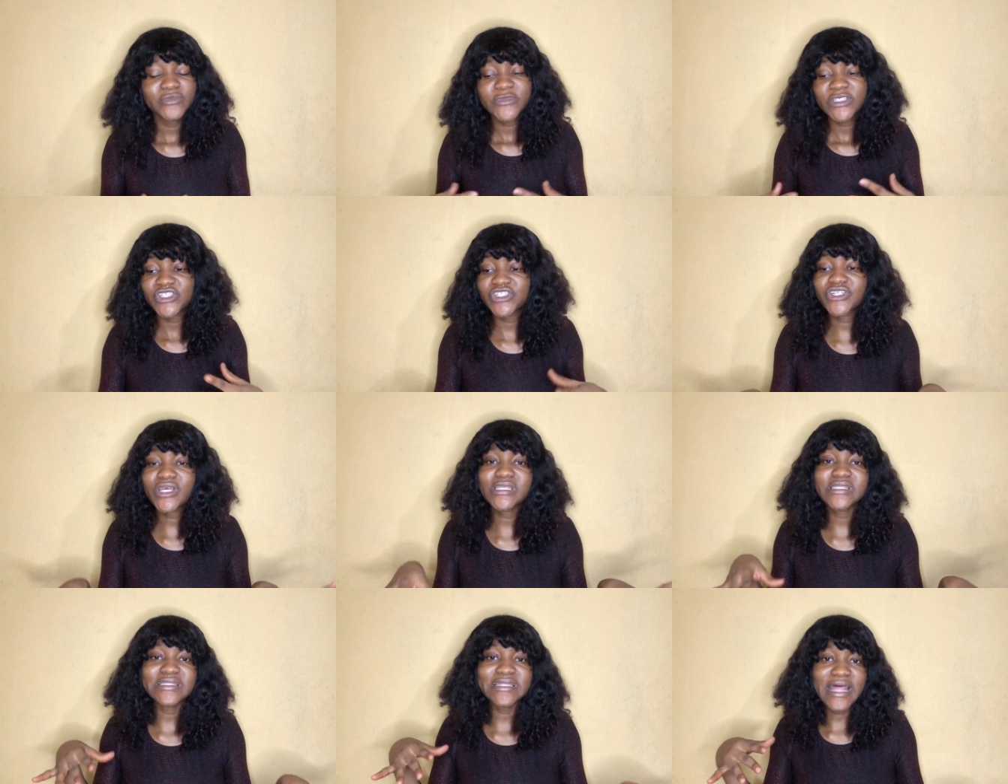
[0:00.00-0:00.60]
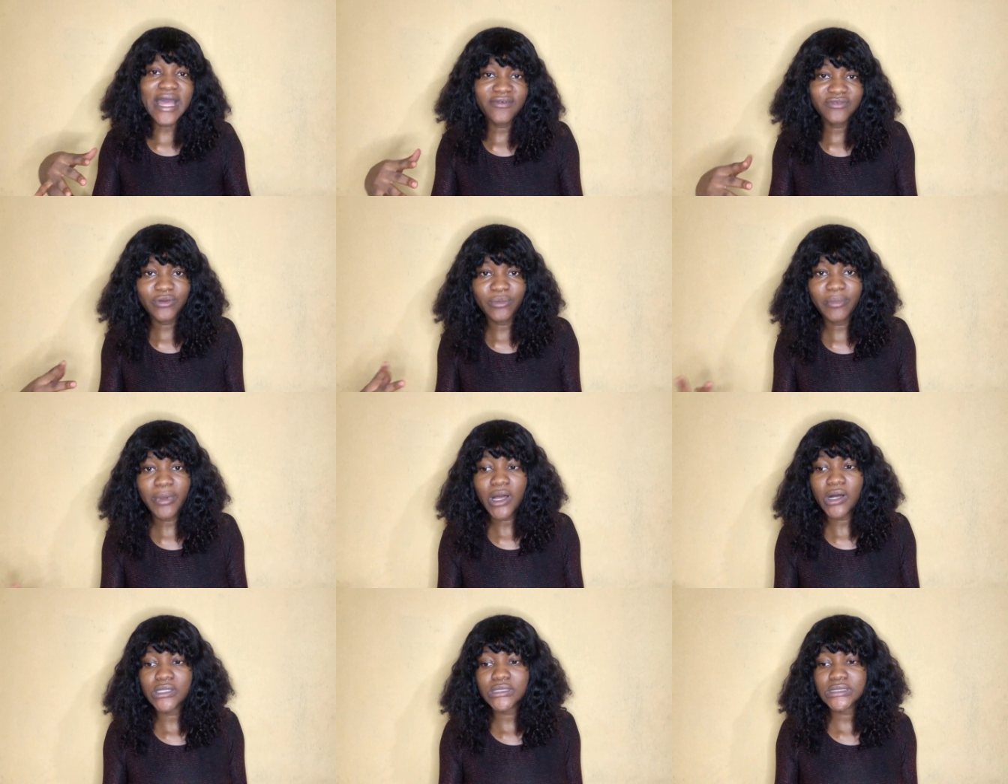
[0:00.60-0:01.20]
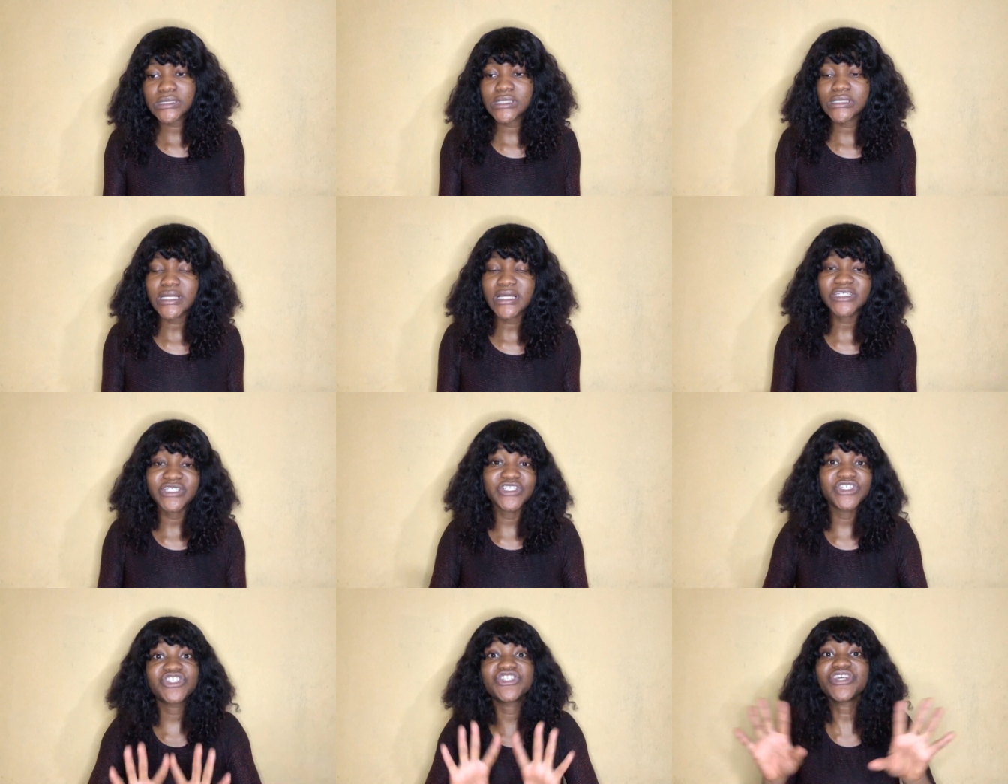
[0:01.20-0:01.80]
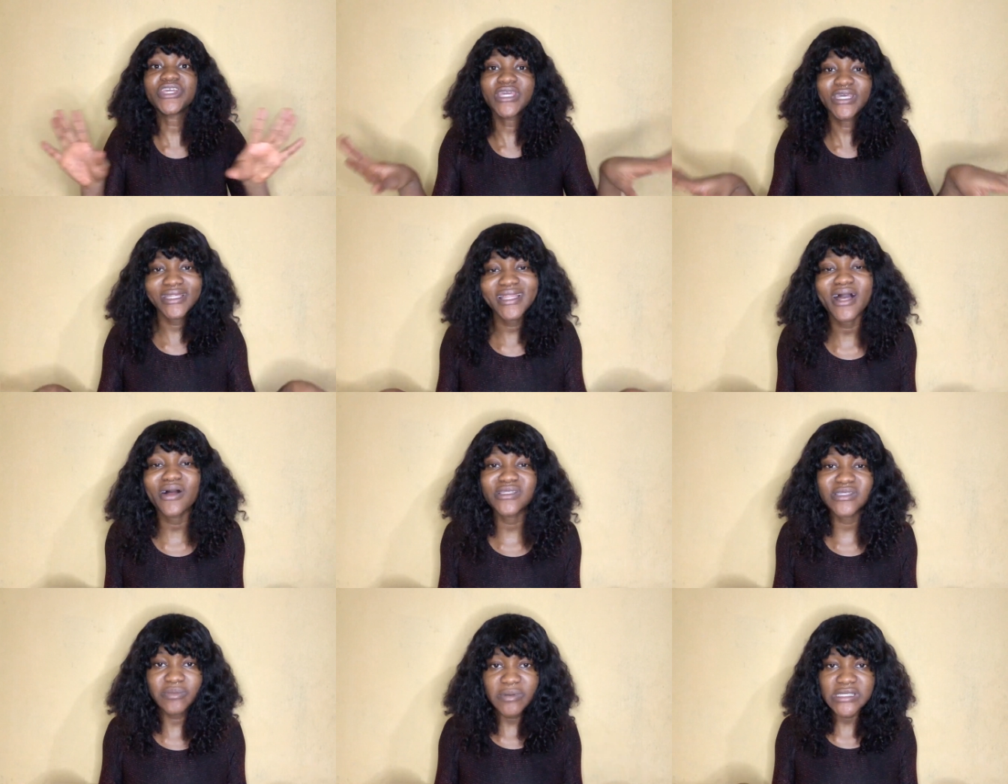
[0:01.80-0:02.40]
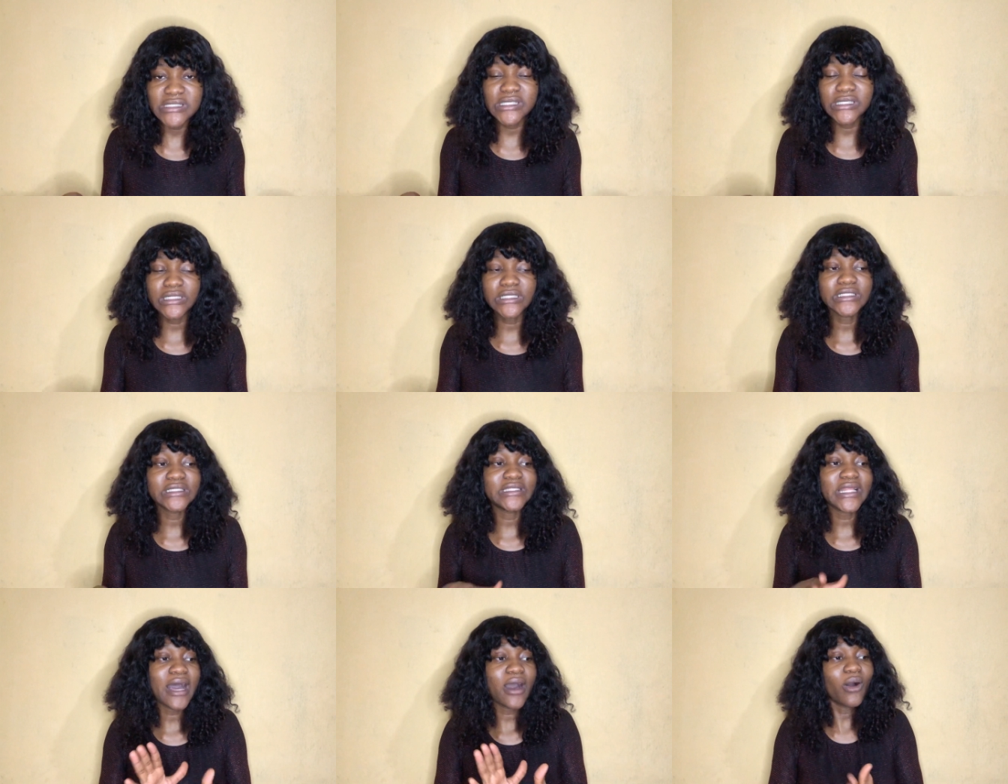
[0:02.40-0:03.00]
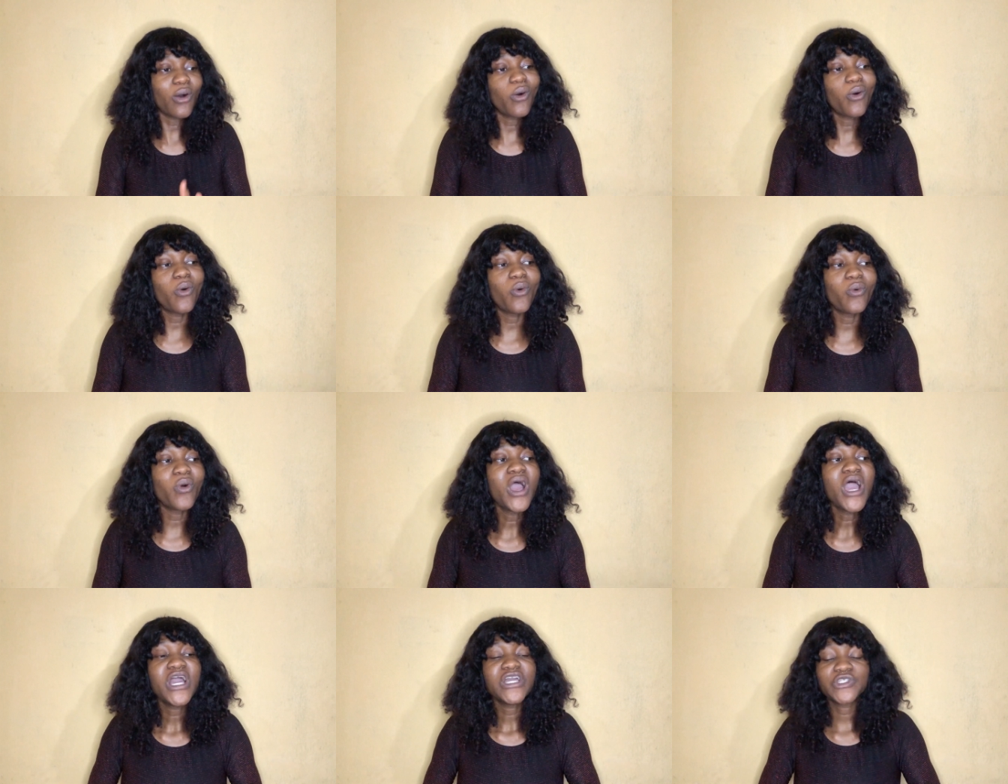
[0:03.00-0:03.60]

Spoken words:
she just laughed about it and she chickened out, basically, that, oh,